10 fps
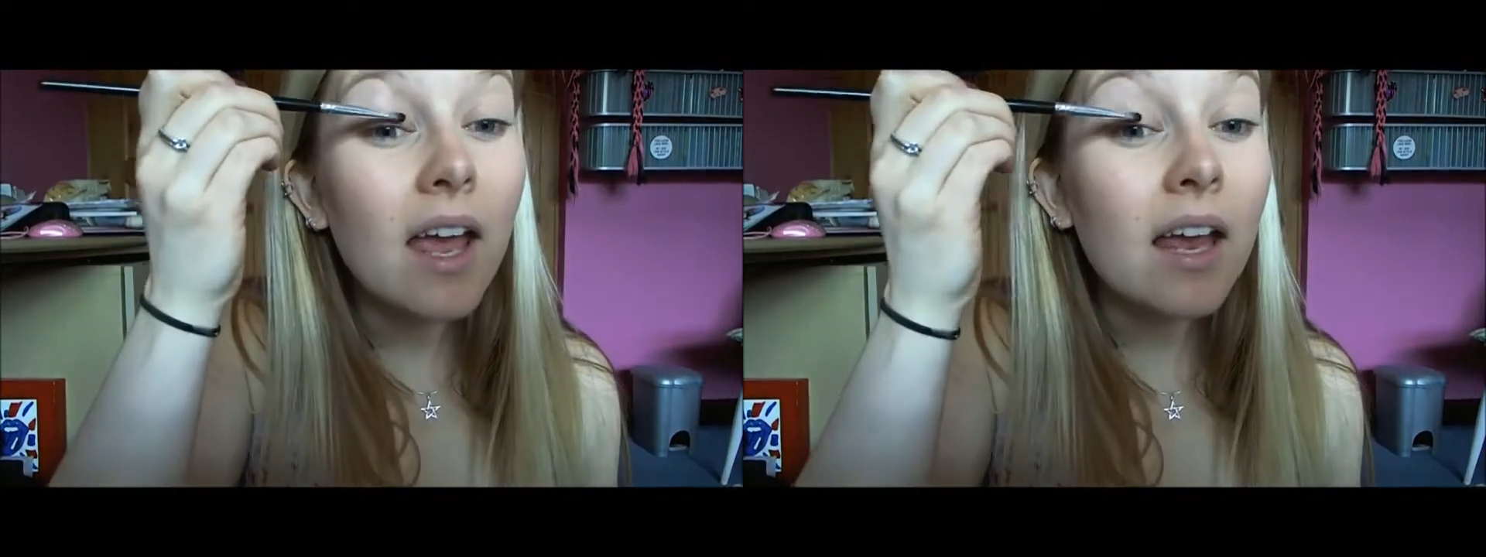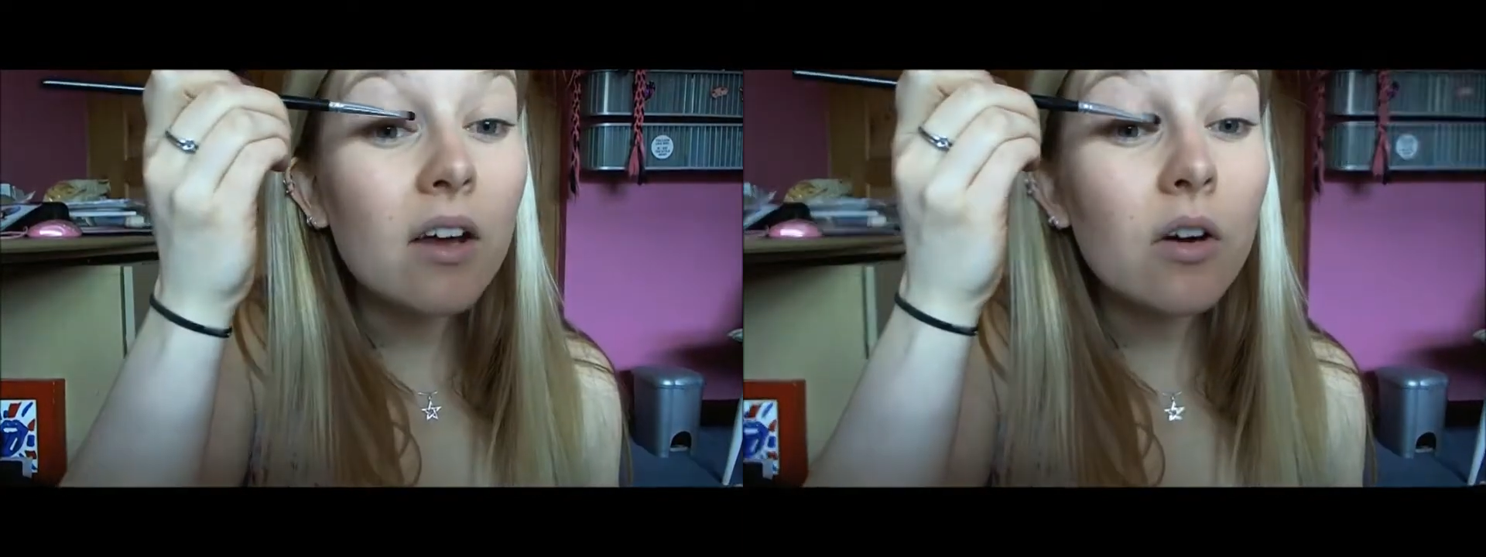
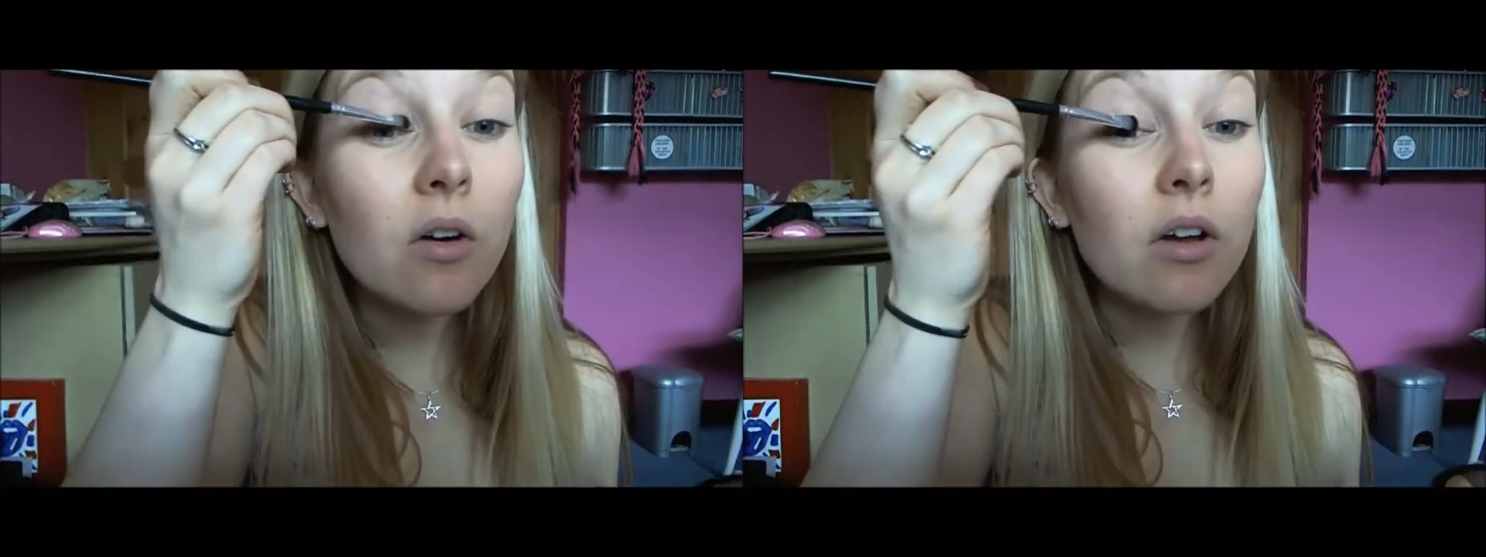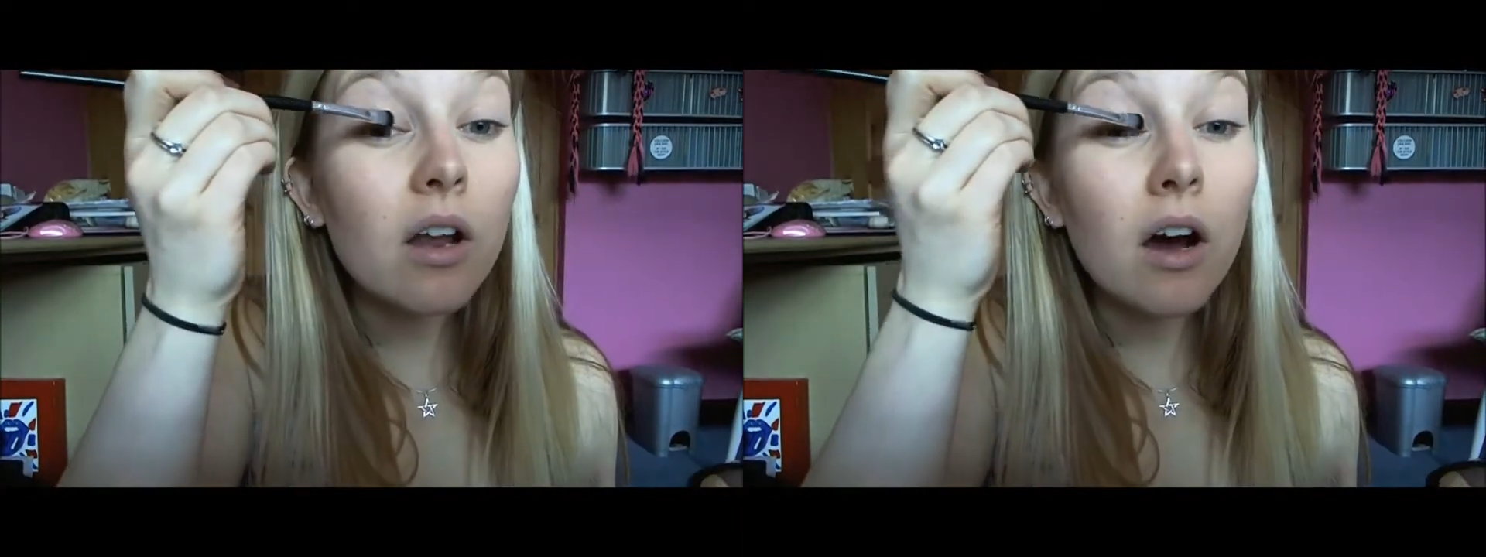inner
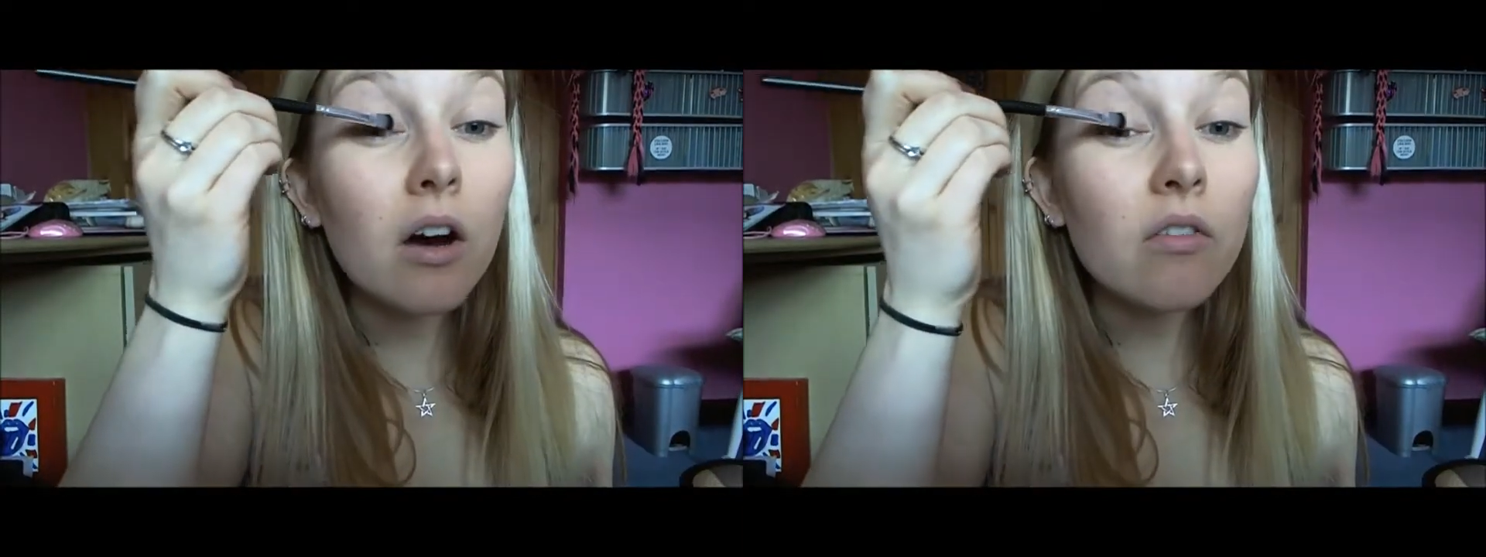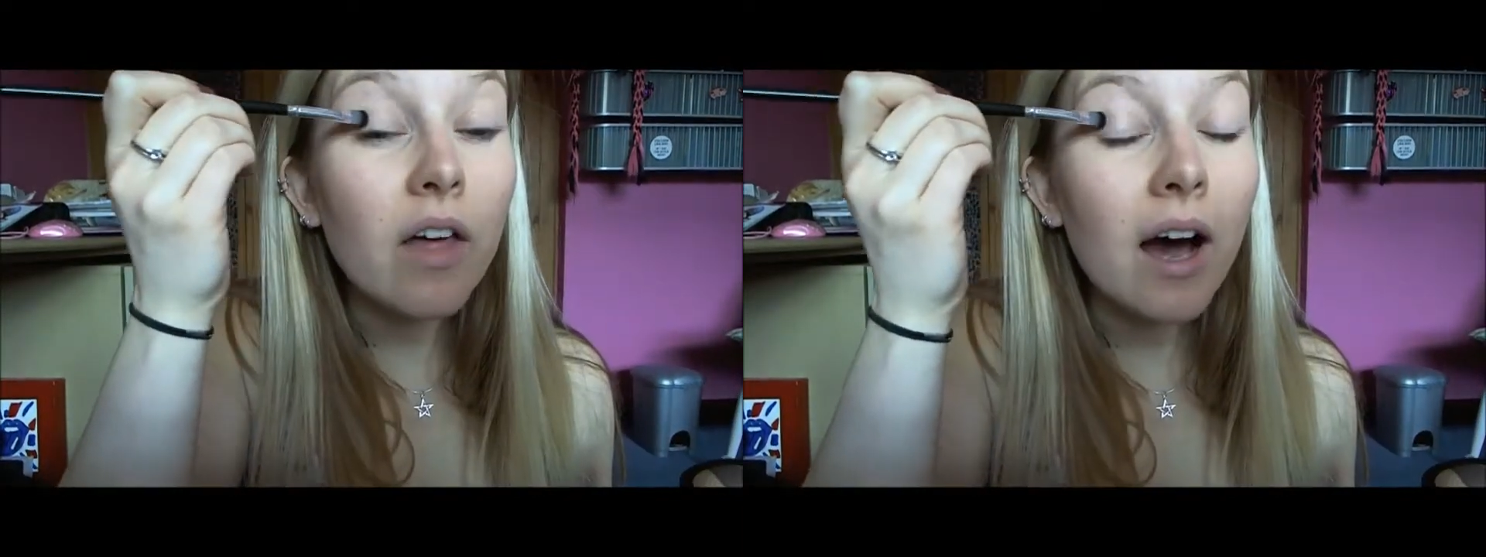corner
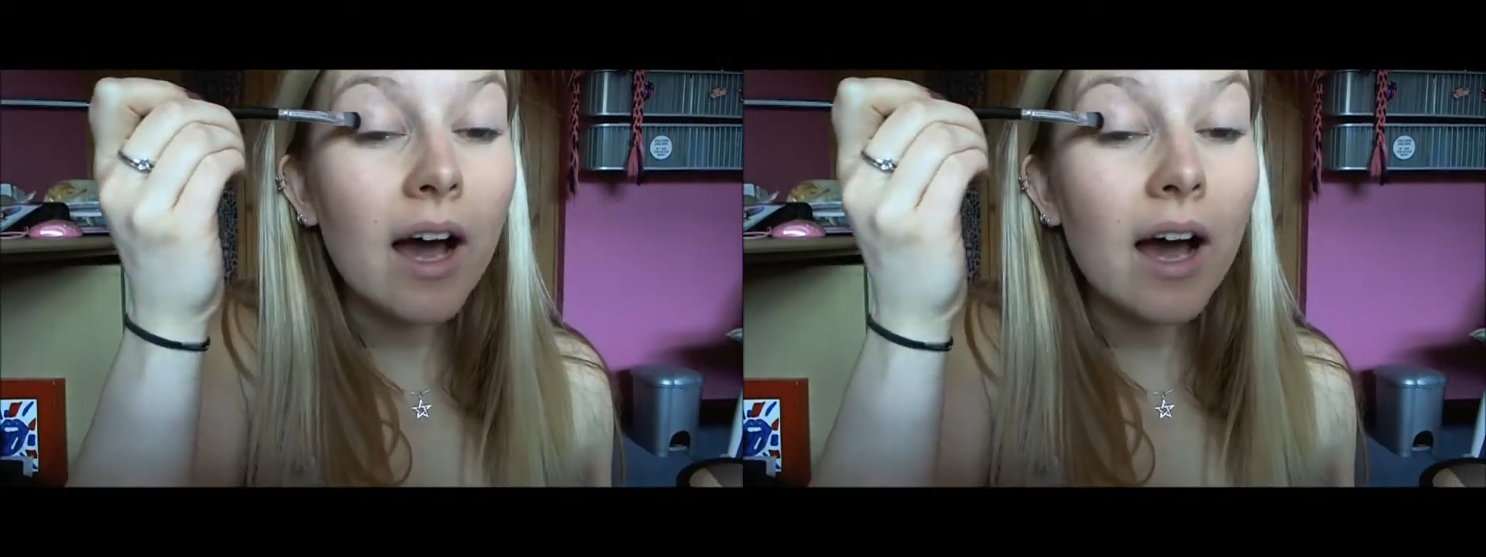of the